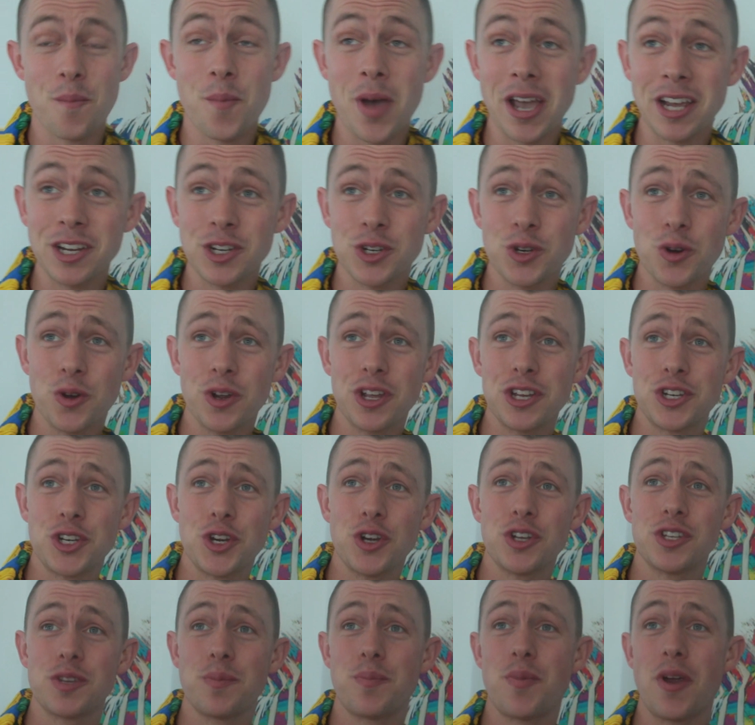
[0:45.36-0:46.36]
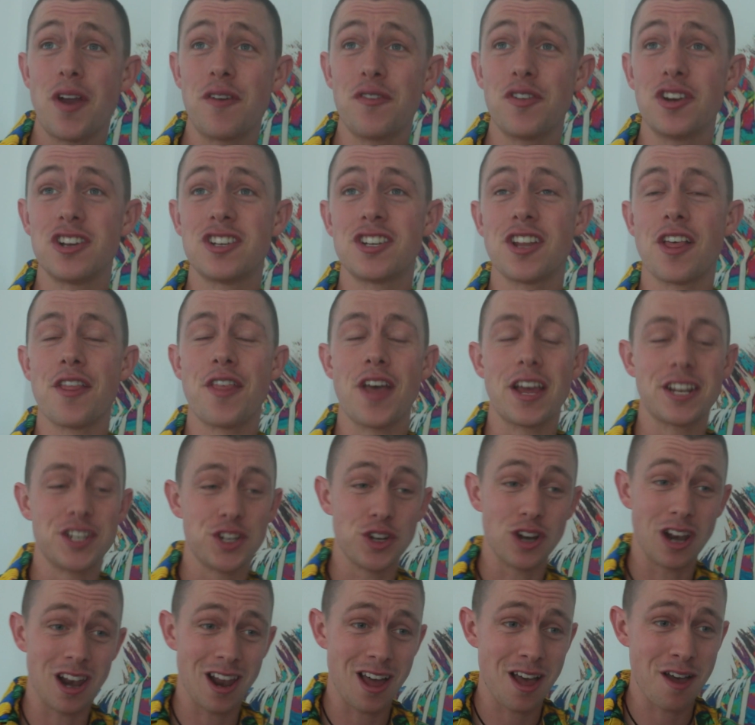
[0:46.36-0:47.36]
Make sure you choose a beverage
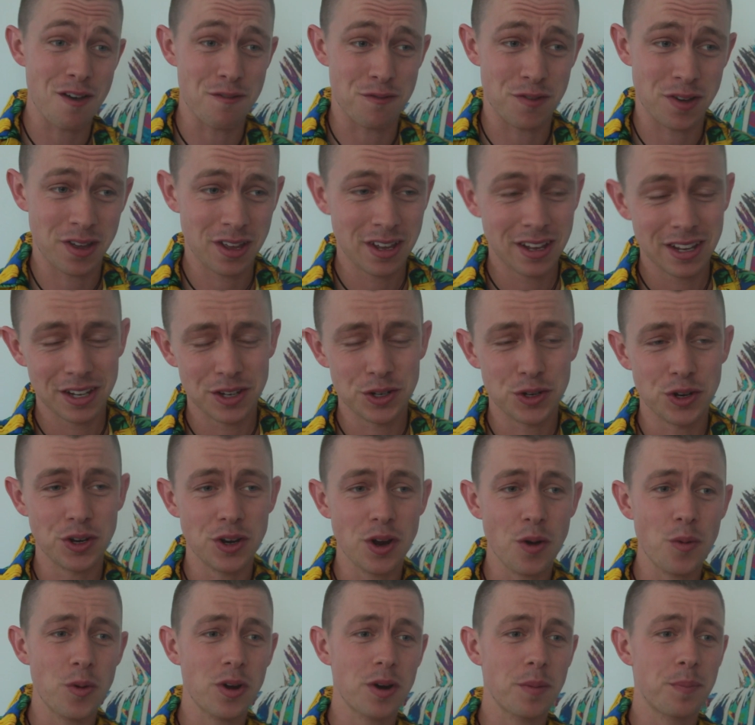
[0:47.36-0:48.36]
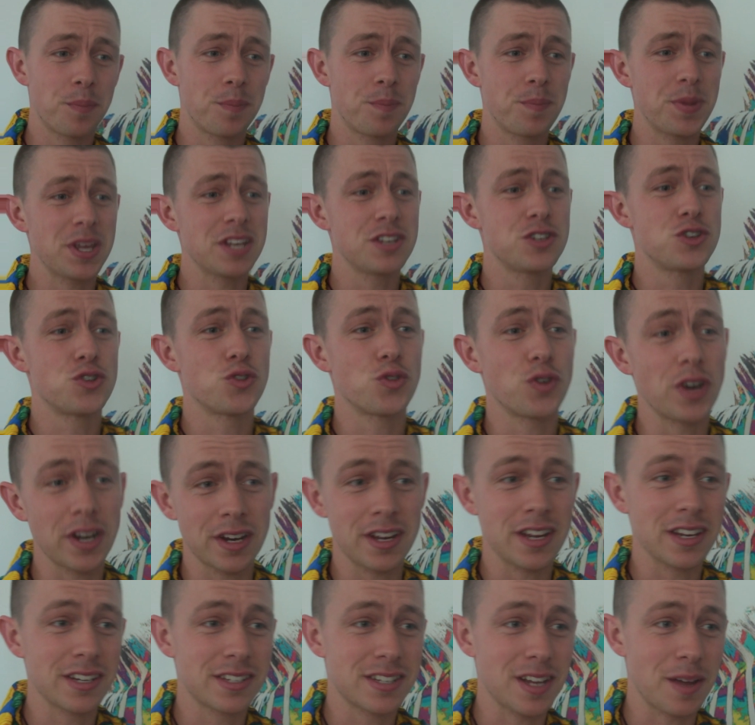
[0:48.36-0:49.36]
that you love. You do not want to be
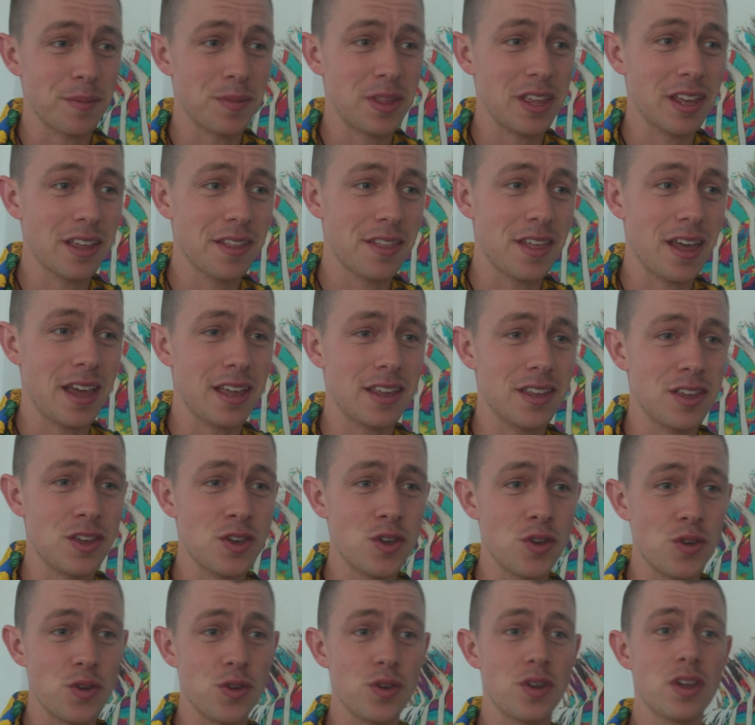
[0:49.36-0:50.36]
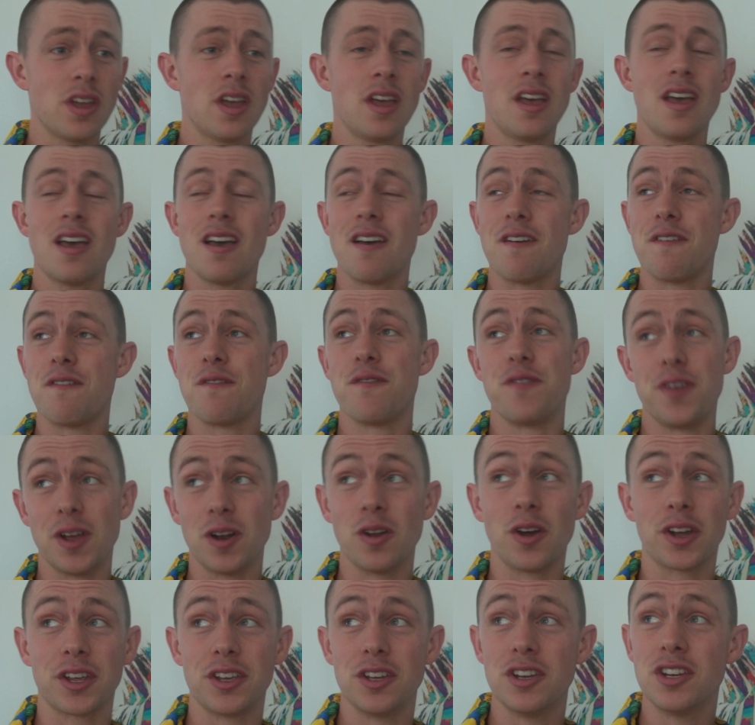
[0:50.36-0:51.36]
drinking something that you
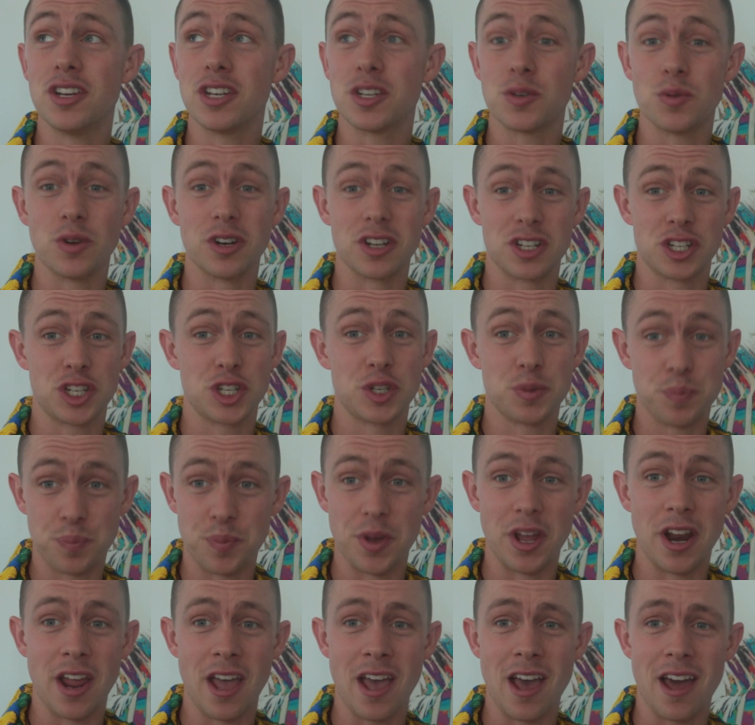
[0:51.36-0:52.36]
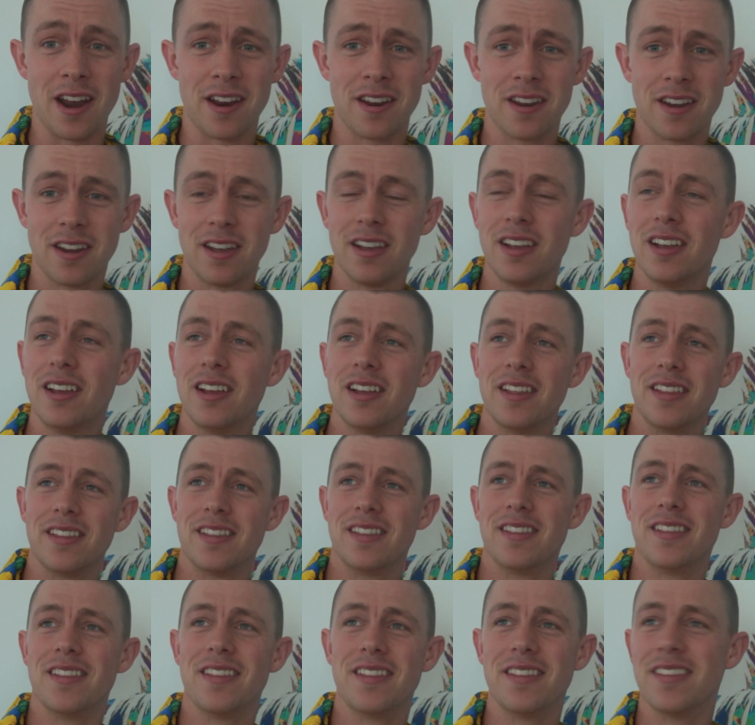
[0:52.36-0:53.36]
feel like you just want to spit out.
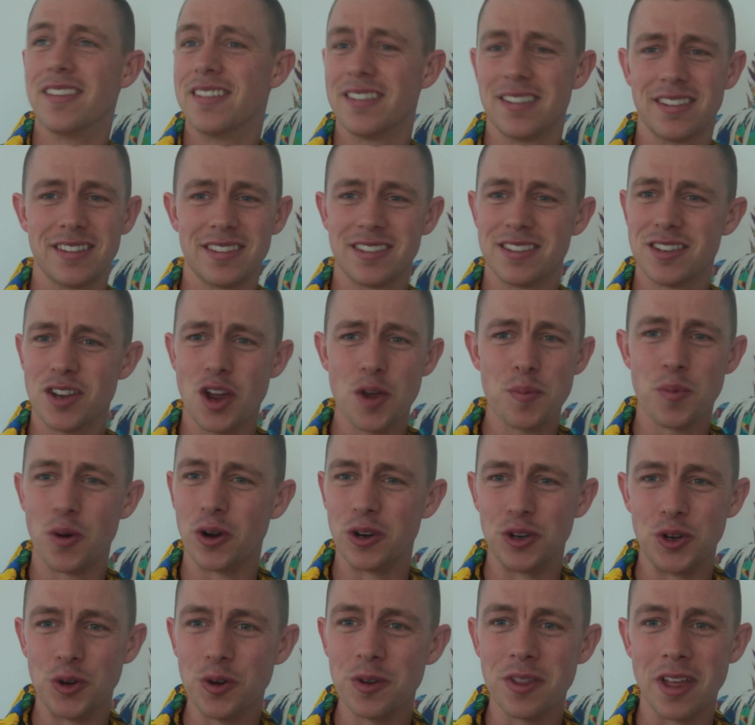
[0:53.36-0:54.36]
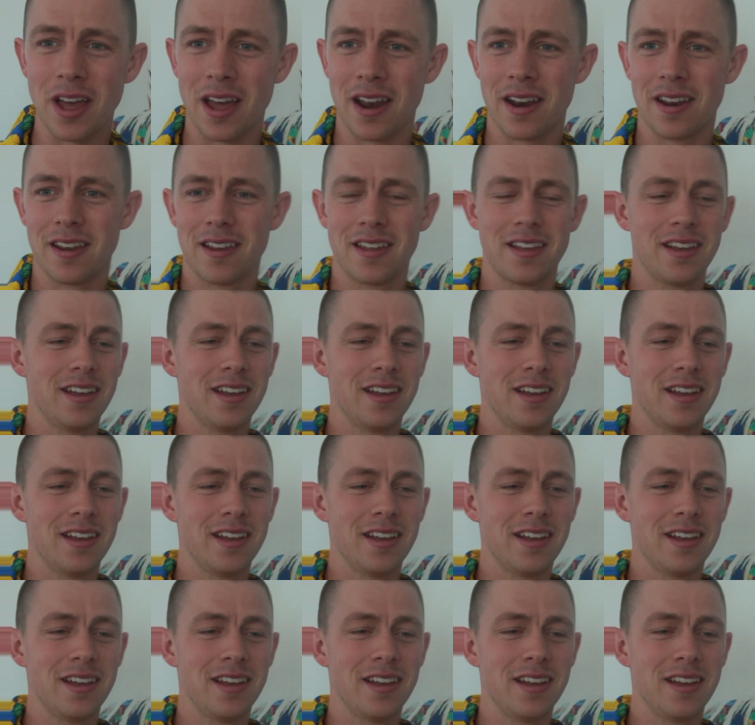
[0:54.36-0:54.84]
No point doing that.